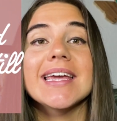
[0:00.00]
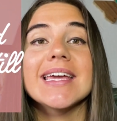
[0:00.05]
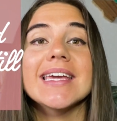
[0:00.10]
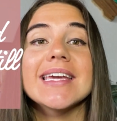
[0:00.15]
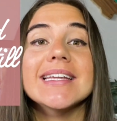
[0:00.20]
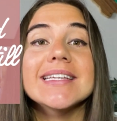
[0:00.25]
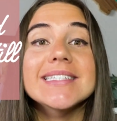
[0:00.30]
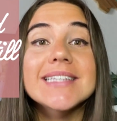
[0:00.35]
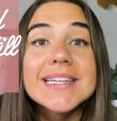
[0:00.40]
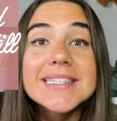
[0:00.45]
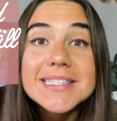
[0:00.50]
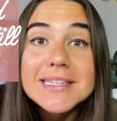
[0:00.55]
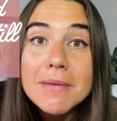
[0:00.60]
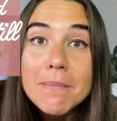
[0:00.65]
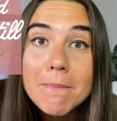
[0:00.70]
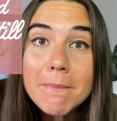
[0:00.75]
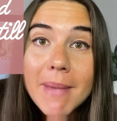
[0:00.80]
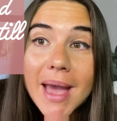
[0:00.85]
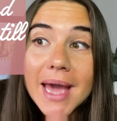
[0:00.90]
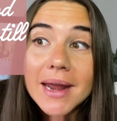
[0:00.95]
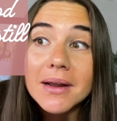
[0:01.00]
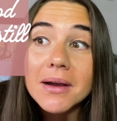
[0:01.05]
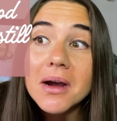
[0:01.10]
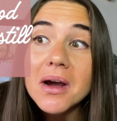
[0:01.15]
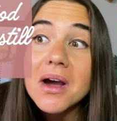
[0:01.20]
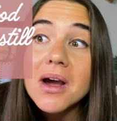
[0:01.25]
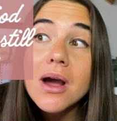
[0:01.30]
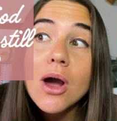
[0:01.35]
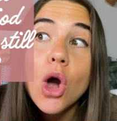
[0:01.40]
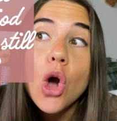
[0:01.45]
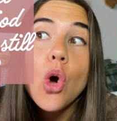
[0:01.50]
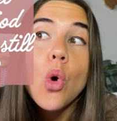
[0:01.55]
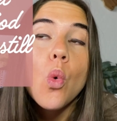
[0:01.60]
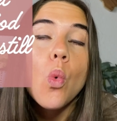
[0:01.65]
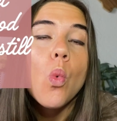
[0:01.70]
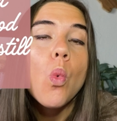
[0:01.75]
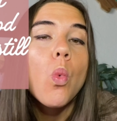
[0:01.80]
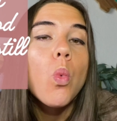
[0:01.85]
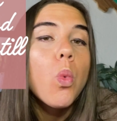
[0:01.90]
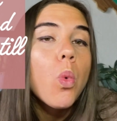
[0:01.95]
It doesn't matter
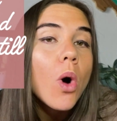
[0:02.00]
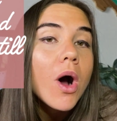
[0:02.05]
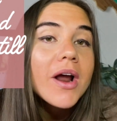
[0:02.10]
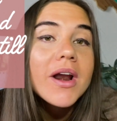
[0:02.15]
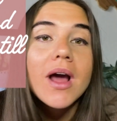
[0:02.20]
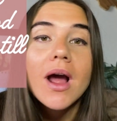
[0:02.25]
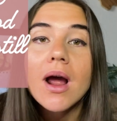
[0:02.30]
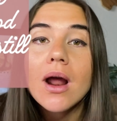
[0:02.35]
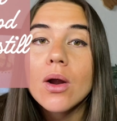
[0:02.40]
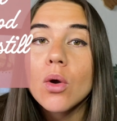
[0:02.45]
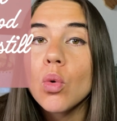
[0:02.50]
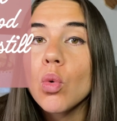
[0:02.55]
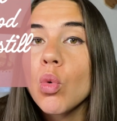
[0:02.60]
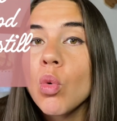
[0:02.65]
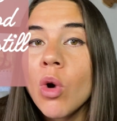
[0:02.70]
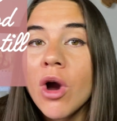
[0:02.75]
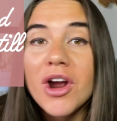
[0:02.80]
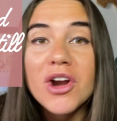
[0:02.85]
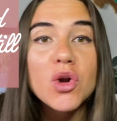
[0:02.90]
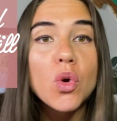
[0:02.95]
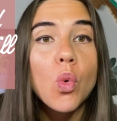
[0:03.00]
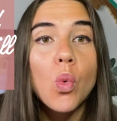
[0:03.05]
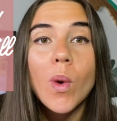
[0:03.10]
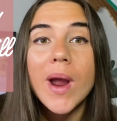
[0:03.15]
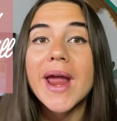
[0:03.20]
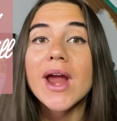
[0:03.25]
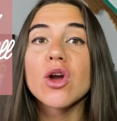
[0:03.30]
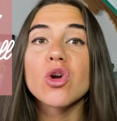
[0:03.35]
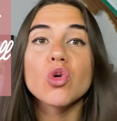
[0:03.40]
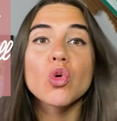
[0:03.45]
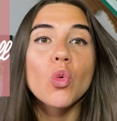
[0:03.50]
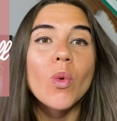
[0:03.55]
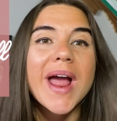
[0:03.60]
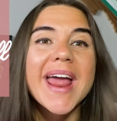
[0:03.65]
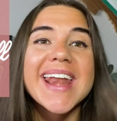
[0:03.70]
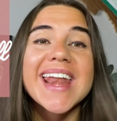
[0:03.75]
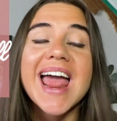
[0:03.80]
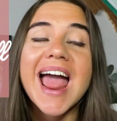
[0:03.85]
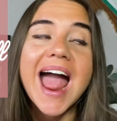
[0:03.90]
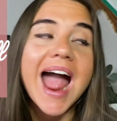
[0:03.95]
what, where,
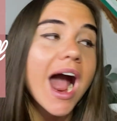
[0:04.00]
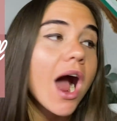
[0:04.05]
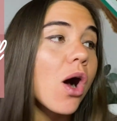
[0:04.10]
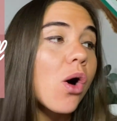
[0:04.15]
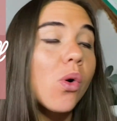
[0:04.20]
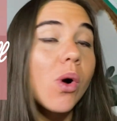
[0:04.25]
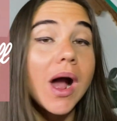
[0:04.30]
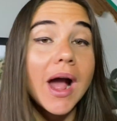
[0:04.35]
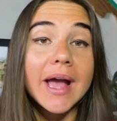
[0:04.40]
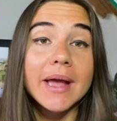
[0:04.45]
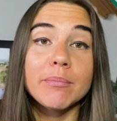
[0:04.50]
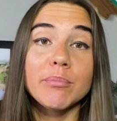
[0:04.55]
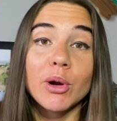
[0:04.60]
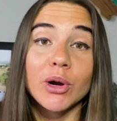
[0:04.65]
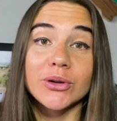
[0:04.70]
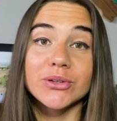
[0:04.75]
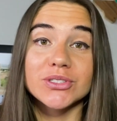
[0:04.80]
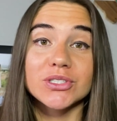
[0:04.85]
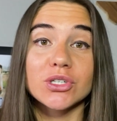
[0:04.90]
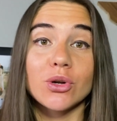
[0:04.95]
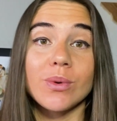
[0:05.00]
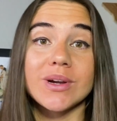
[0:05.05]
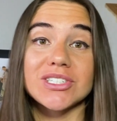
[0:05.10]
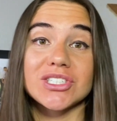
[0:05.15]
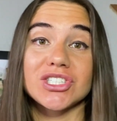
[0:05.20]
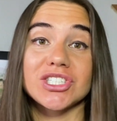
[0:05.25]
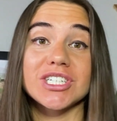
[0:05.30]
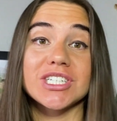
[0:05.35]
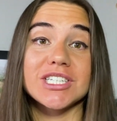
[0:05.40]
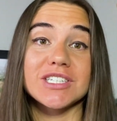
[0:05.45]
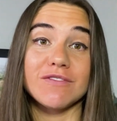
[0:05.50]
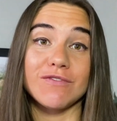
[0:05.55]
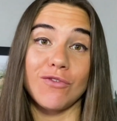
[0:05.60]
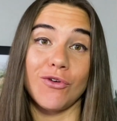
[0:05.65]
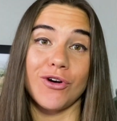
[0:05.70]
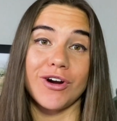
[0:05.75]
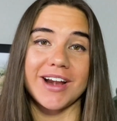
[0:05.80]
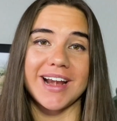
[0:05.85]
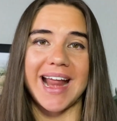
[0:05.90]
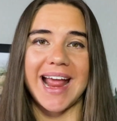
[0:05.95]
when, how I post questions
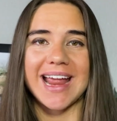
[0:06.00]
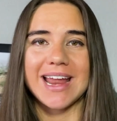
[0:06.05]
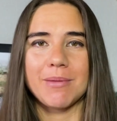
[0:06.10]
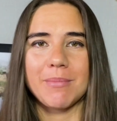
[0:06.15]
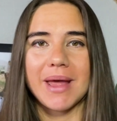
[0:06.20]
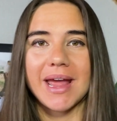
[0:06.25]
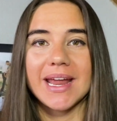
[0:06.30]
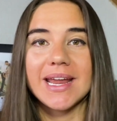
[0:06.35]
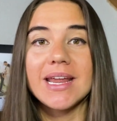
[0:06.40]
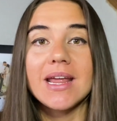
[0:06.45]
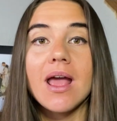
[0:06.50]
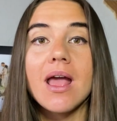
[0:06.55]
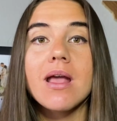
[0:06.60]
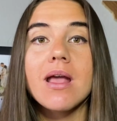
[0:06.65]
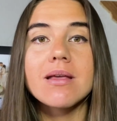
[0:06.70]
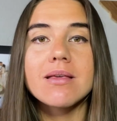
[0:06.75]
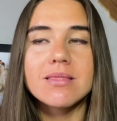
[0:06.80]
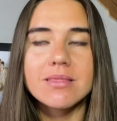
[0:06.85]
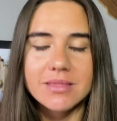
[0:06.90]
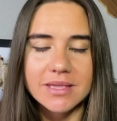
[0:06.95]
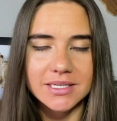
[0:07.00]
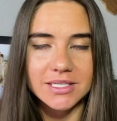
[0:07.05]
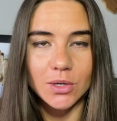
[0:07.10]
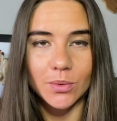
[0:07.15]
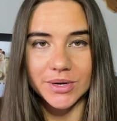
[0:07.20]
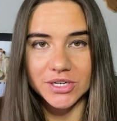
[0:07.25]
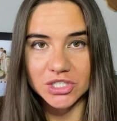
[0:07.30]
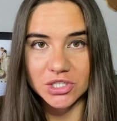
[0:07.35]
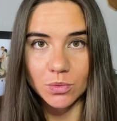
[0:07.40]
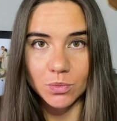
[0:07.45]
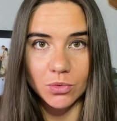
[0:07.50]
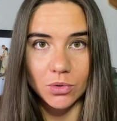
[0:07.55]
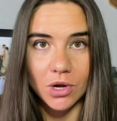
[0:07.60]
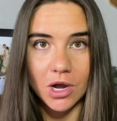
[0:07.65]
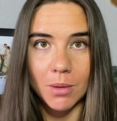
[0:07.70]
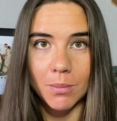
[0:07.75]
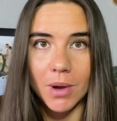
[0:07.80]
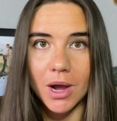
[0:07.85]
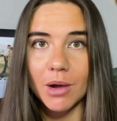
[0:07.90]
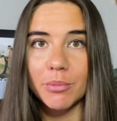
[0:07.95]
for an AMA, this question will
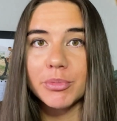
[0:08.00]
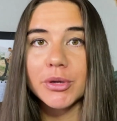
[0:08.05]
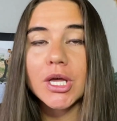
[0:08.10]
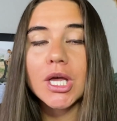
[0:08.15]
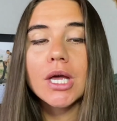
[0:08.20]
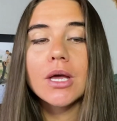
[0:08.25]
come up.